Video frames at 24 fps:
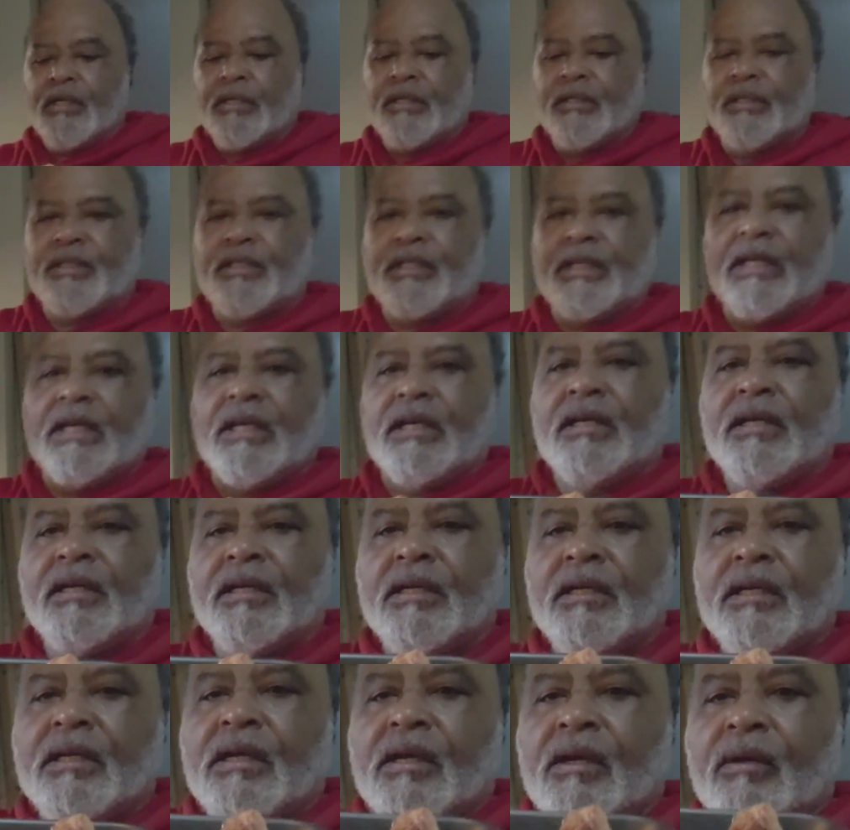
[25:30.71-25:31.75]
you
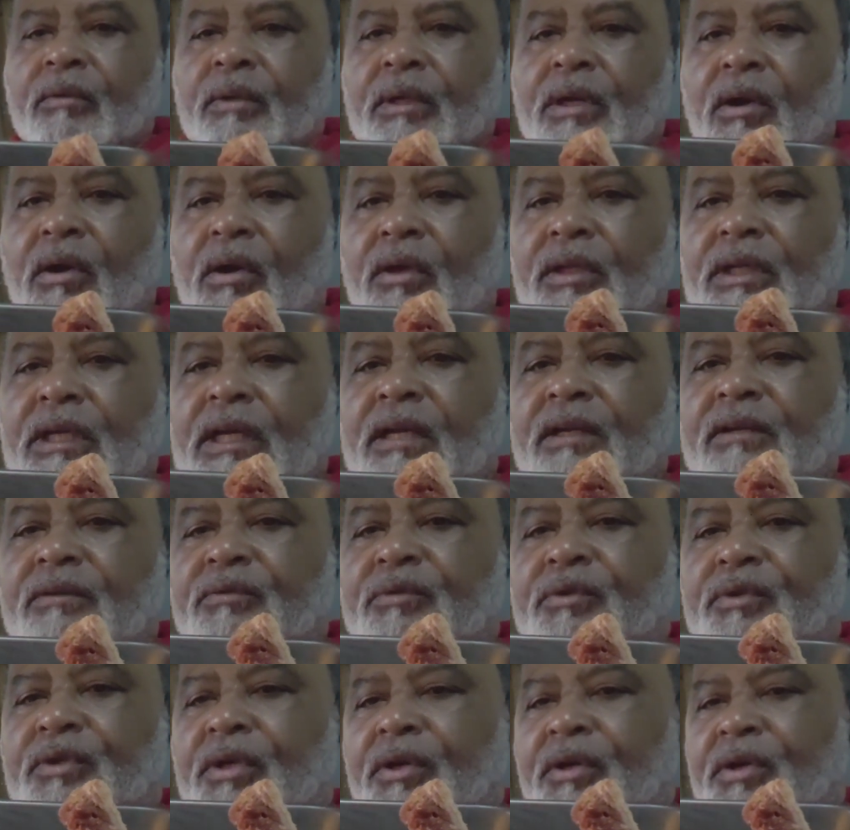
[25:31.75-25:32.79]
see, with all
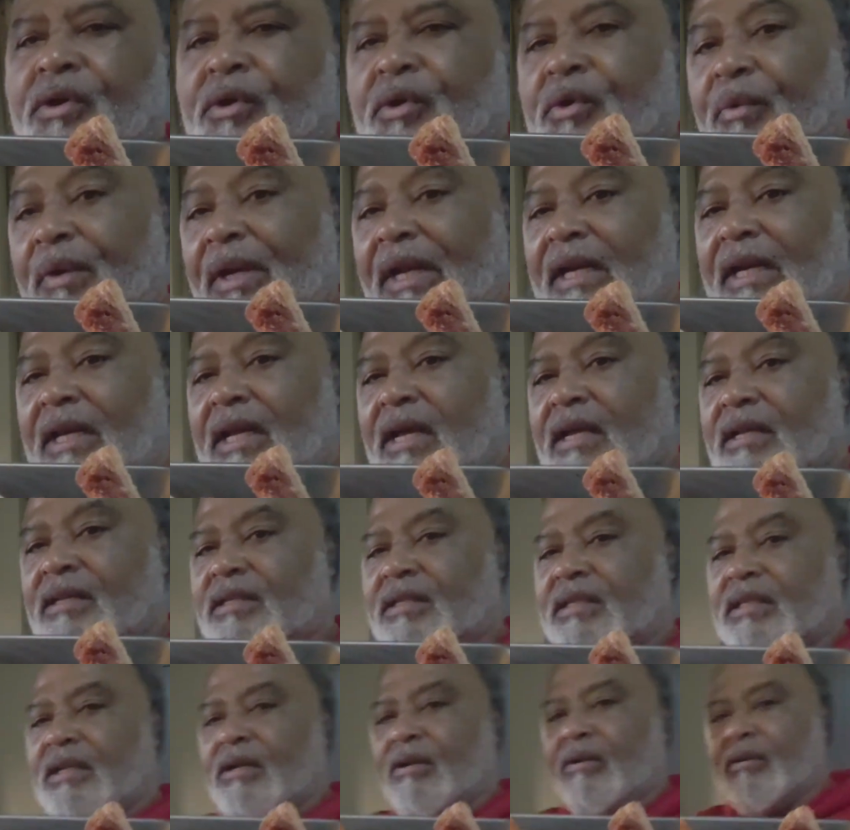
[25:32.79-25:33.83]
the
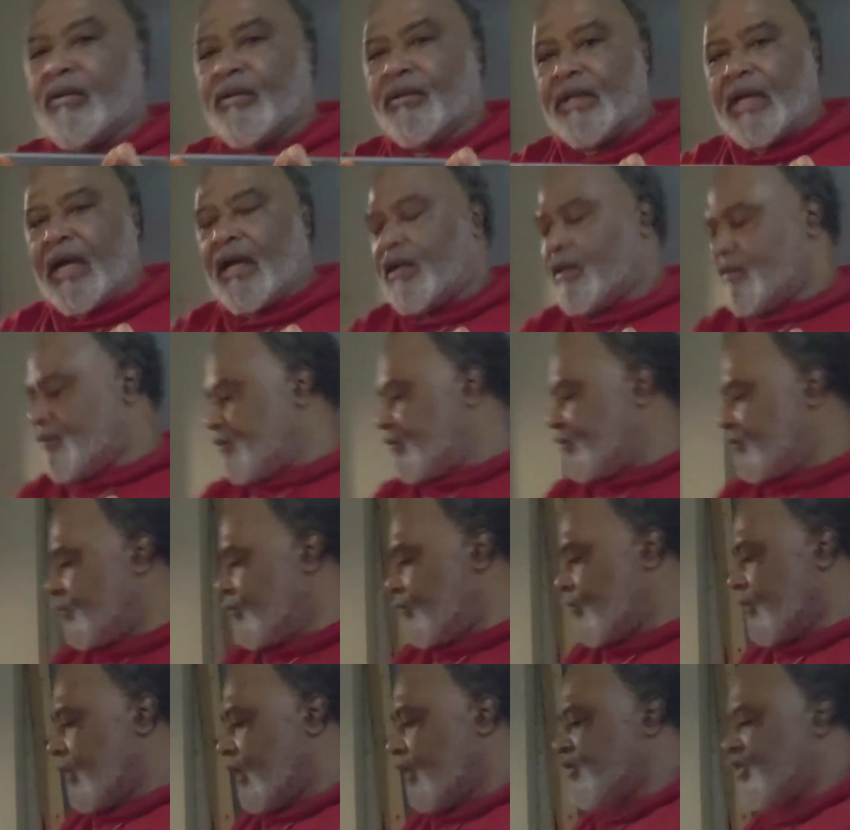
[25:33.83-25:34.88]
ingredients,
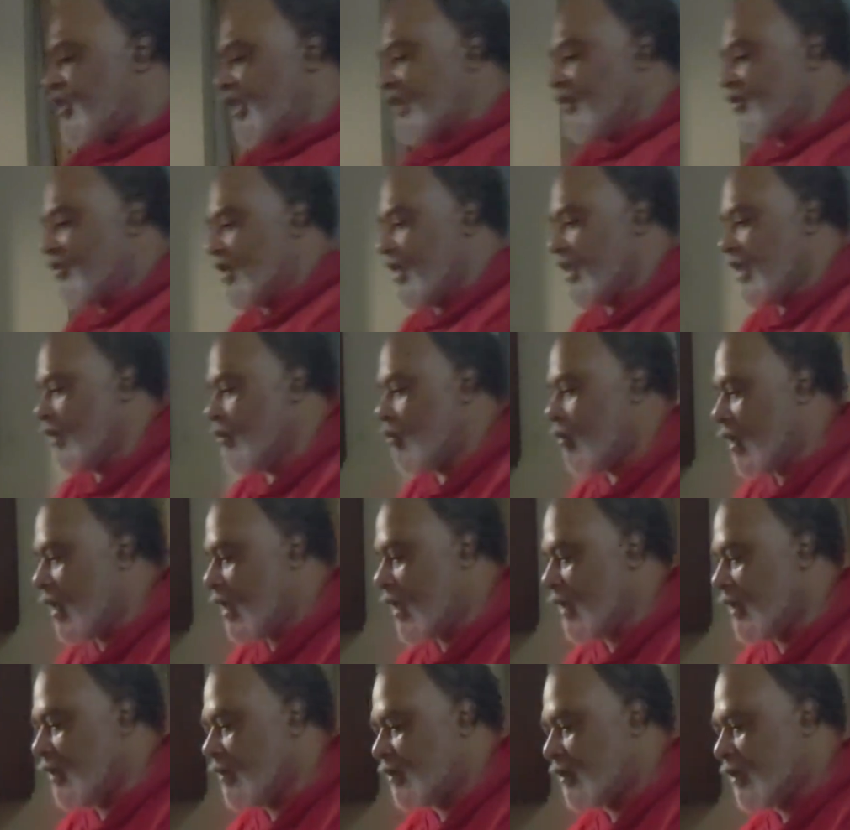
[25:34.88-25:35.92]
seasoning
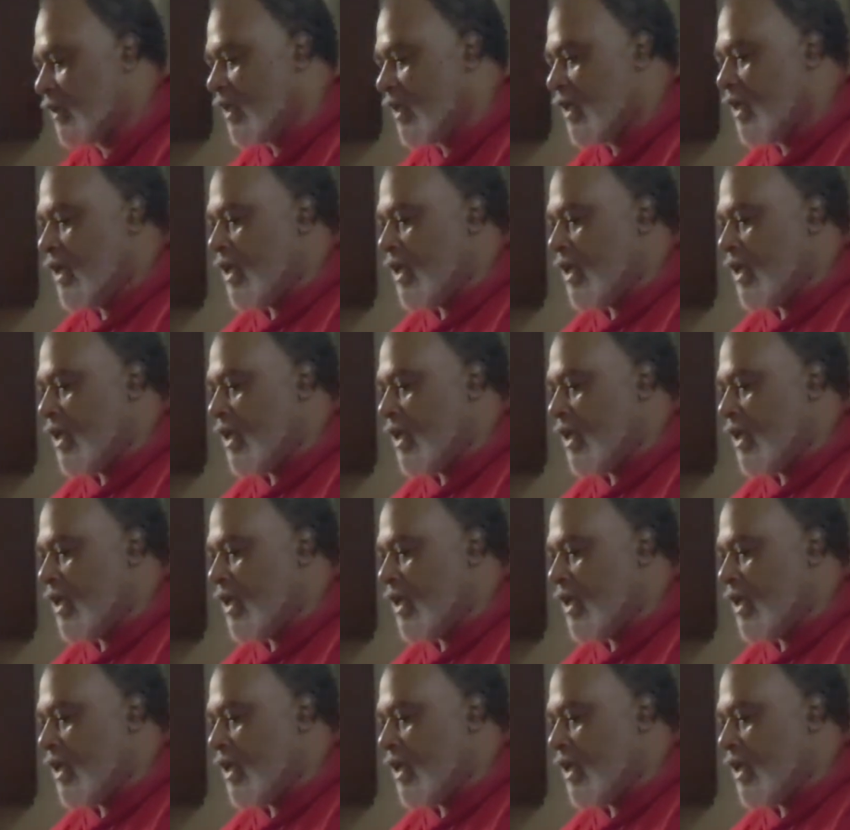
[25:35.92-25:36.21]
wise.